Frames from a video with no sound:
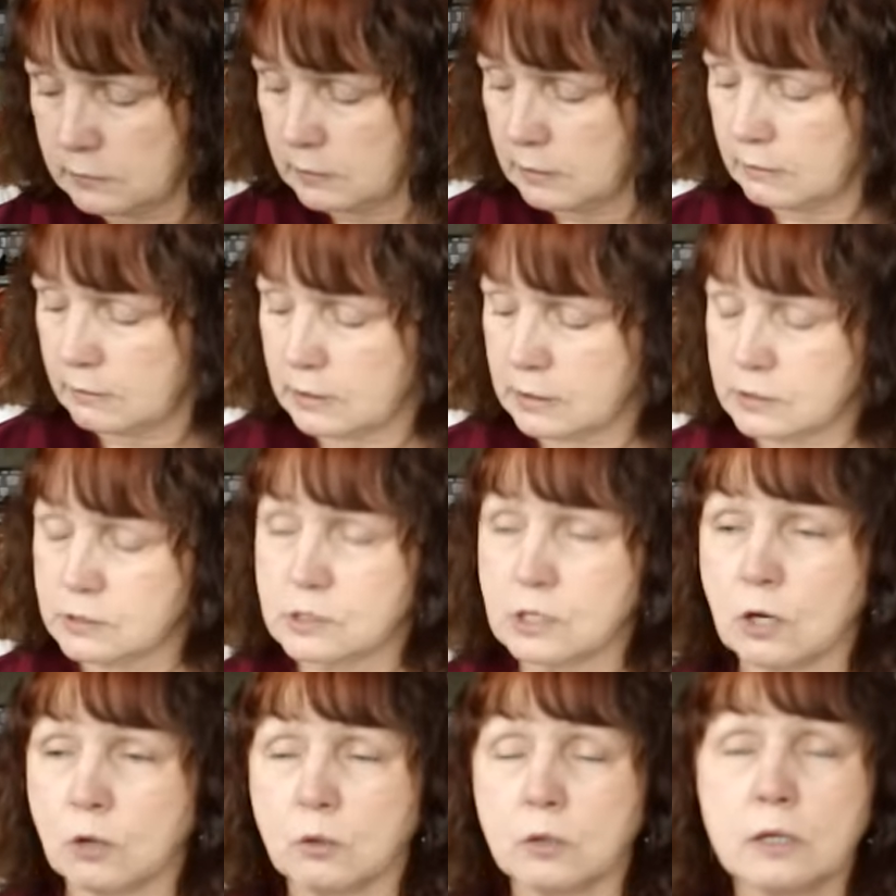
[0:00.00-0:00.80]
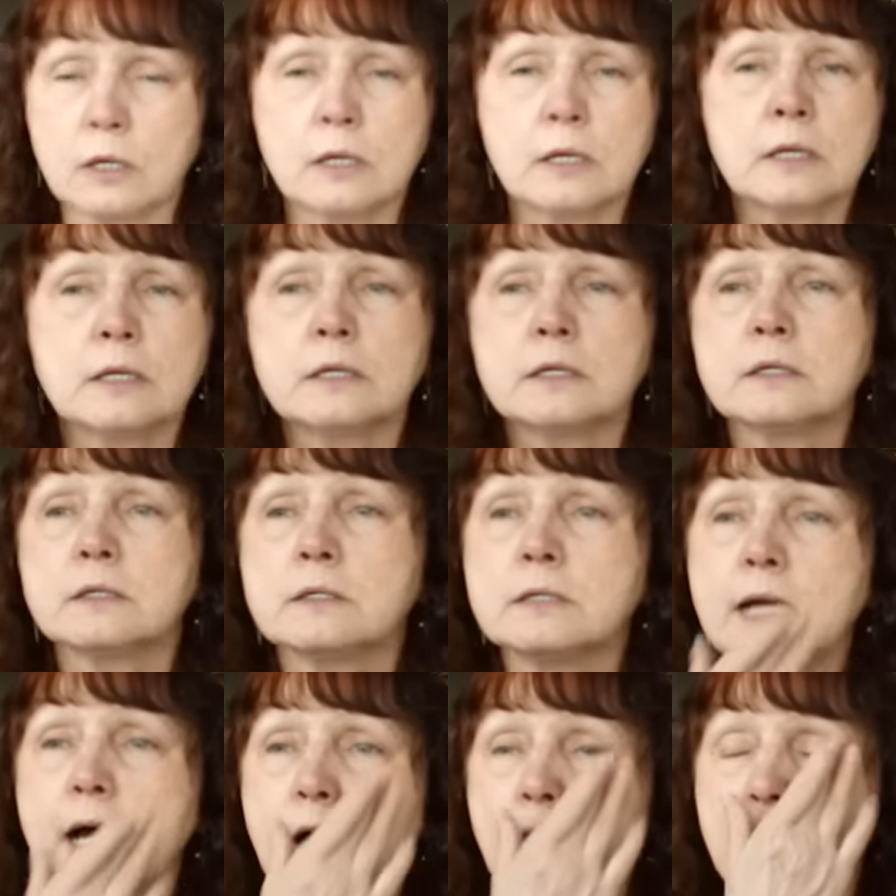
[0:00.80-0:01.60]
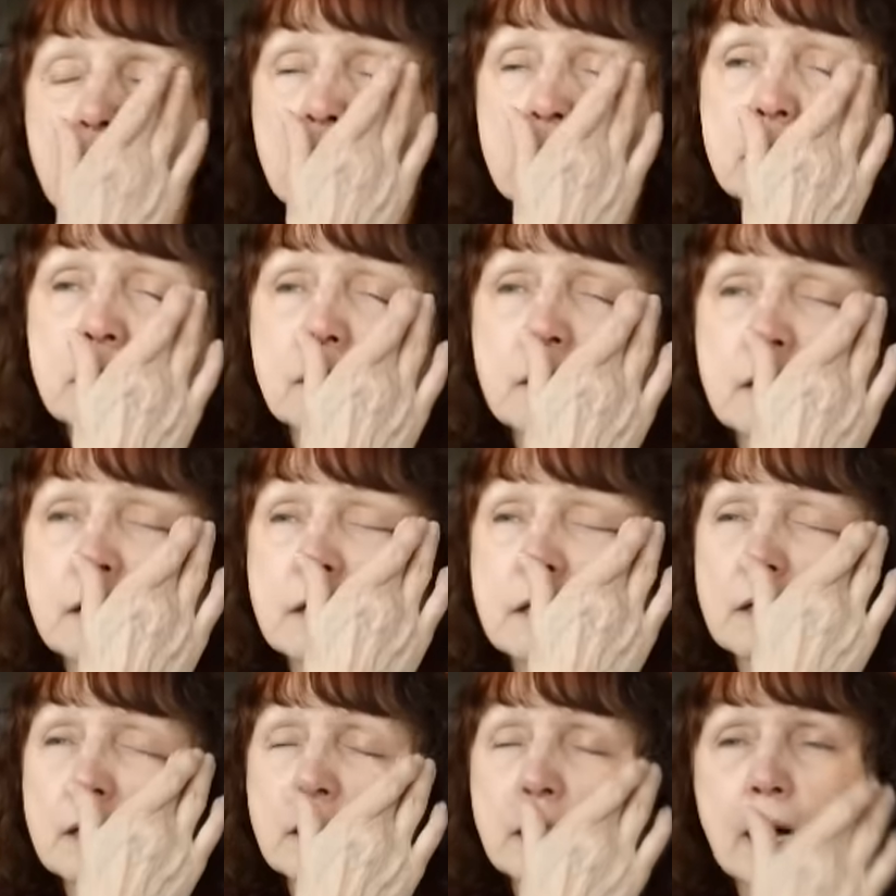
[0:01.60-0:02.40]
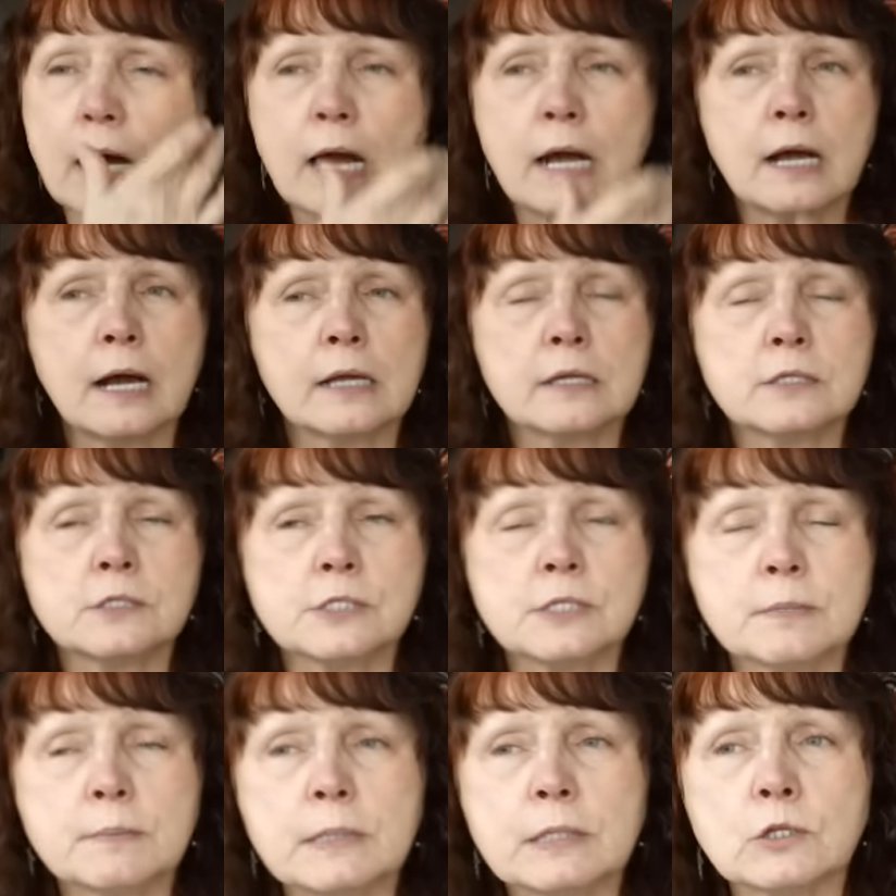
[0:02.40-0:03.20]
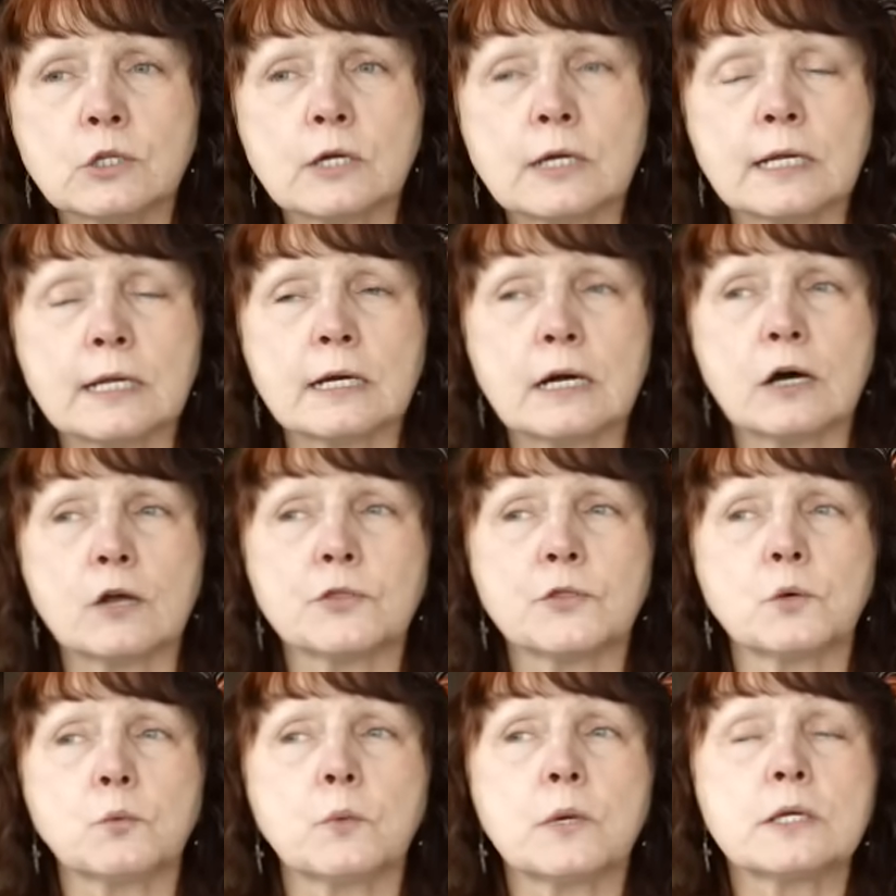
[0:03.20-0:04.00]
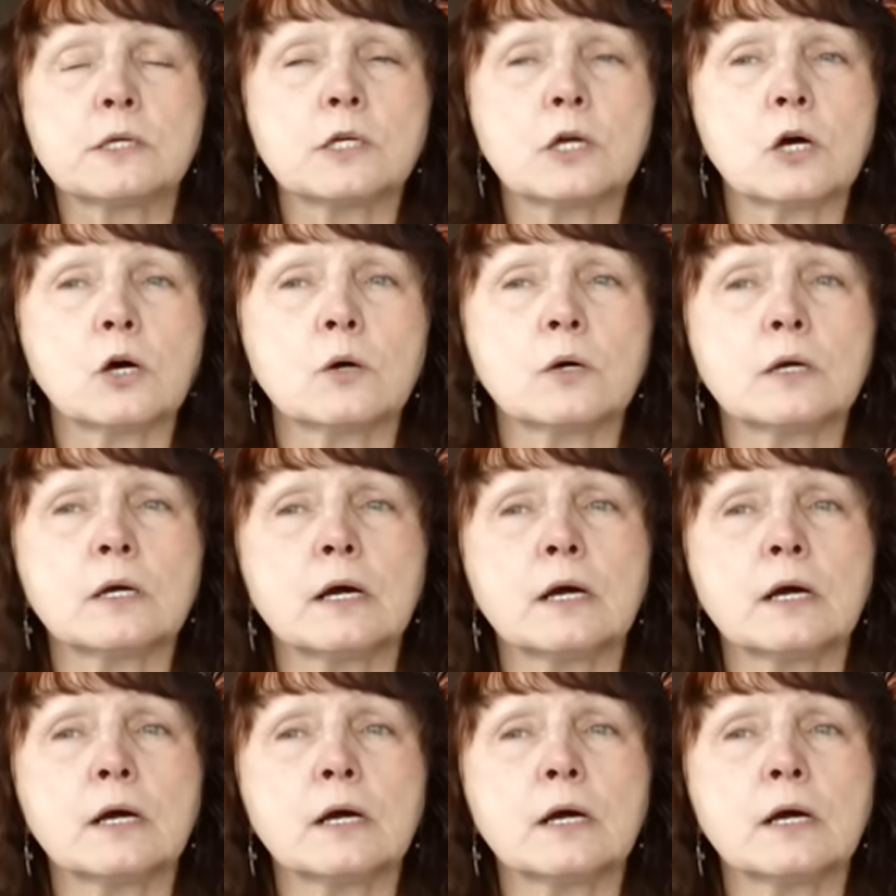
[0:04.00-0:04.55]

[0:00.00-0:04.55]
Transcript: All right, so now you see me looking out the window.